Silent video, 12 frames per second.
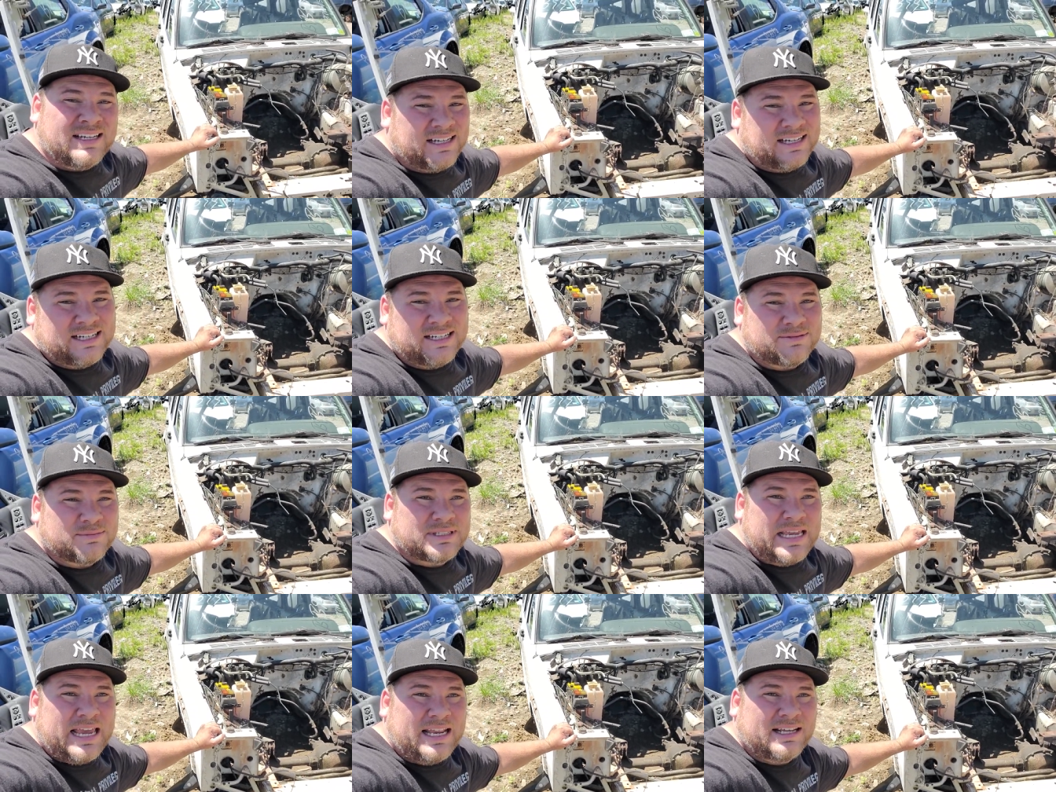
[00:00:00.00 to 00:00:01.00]
Um,
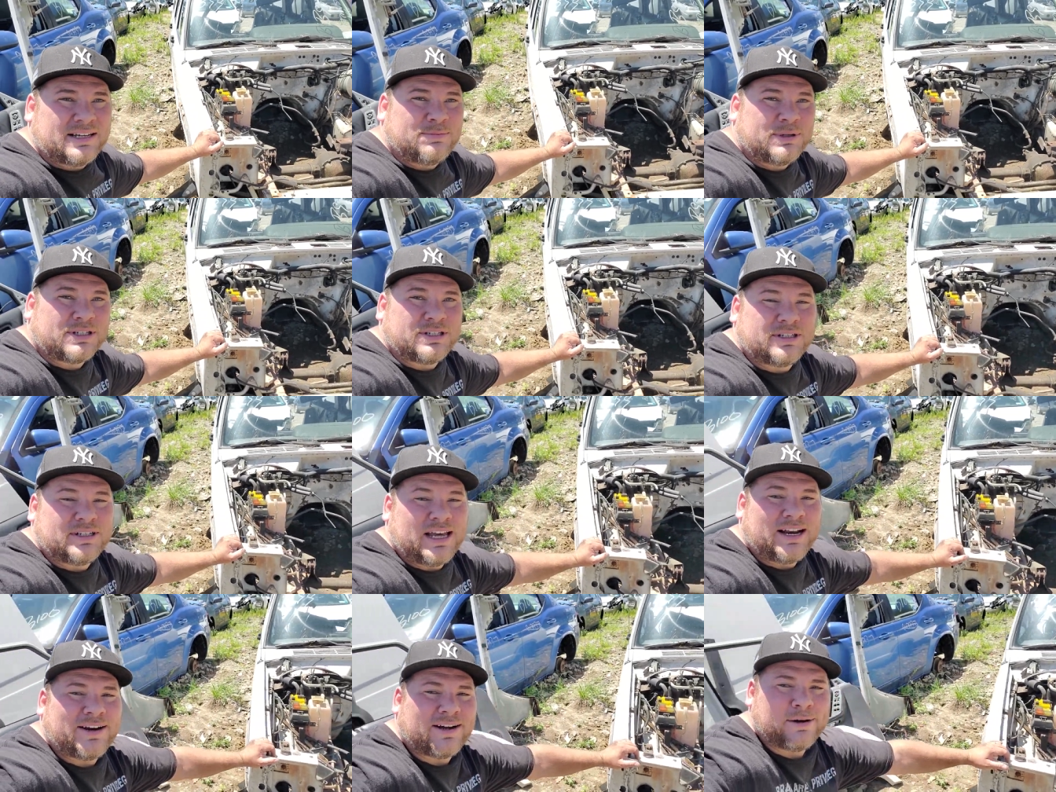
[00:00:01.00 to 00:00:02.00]
sad, but good,
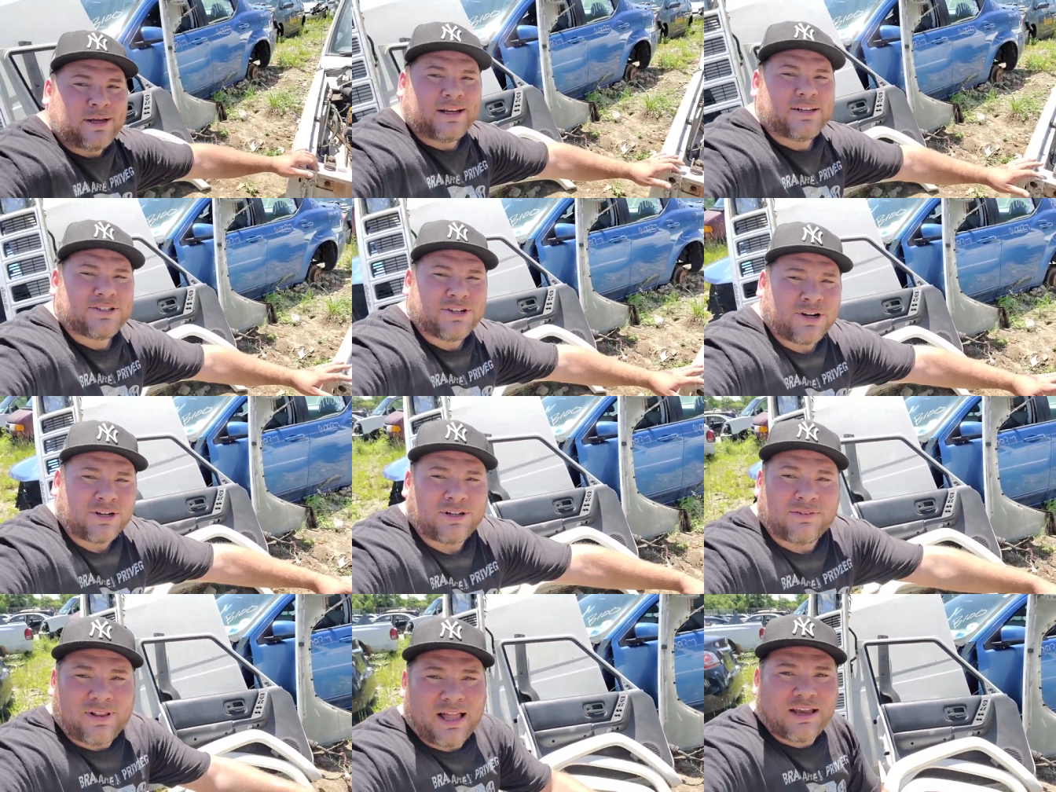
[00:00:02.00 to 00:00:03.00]
I don't know, circle
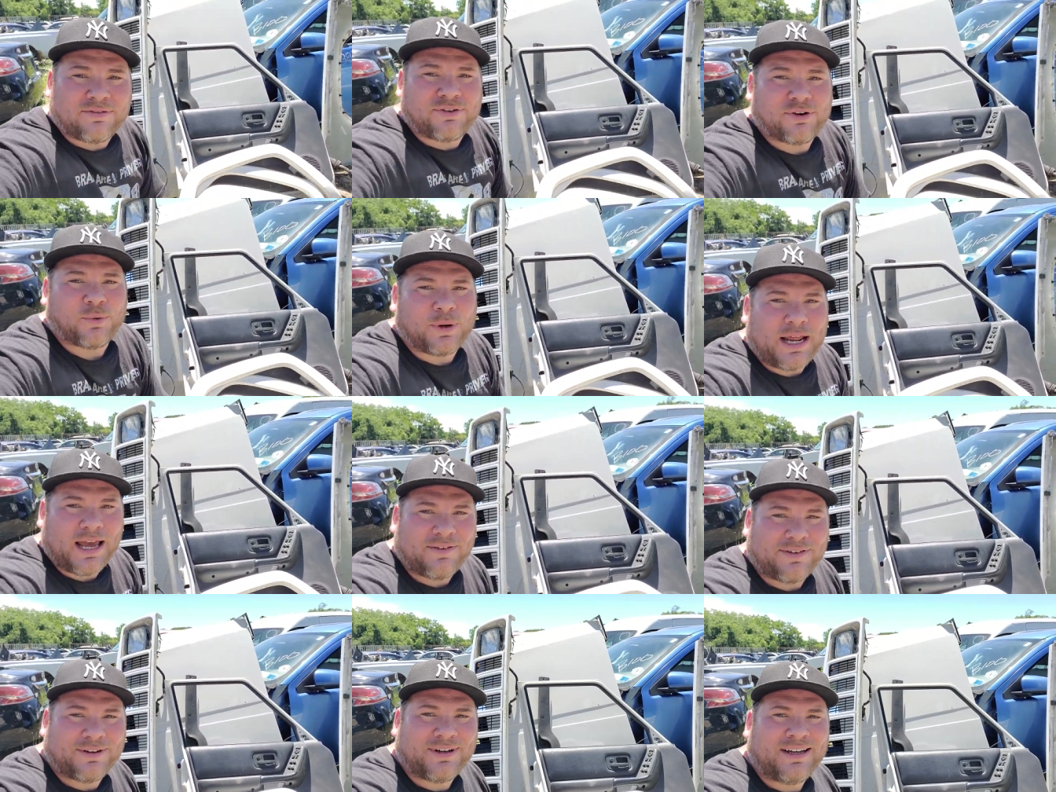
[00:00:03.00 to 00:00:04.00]
of life or what have
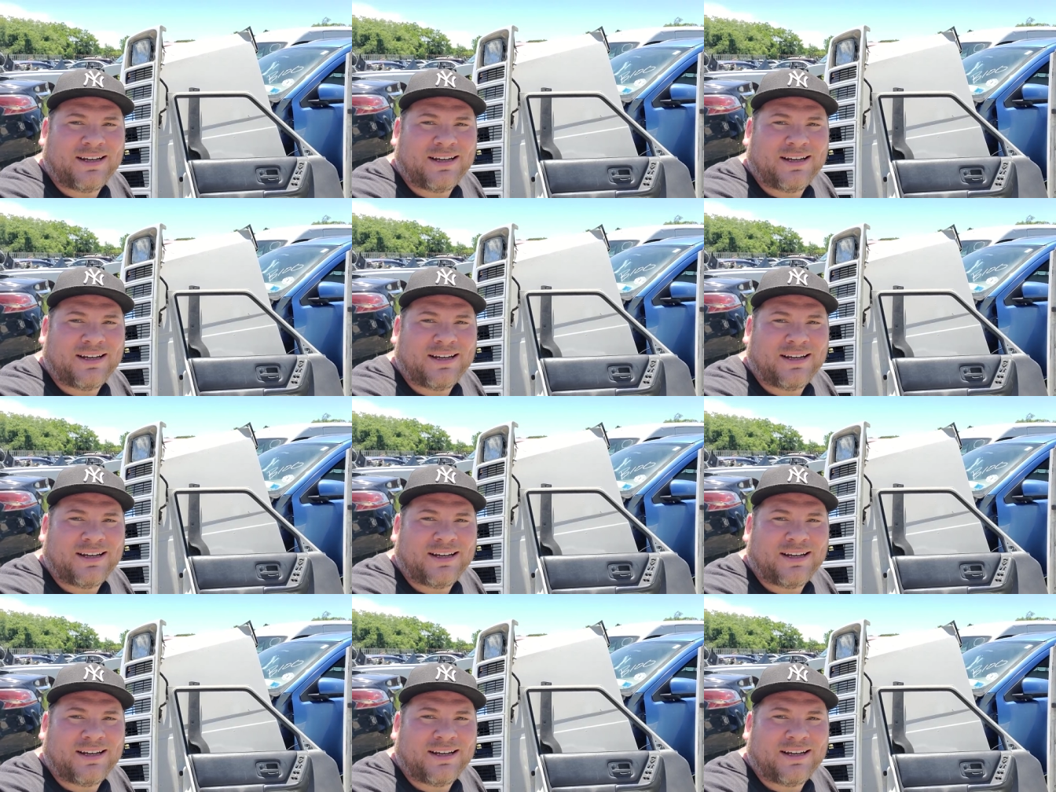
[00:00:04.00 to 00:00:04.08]
you.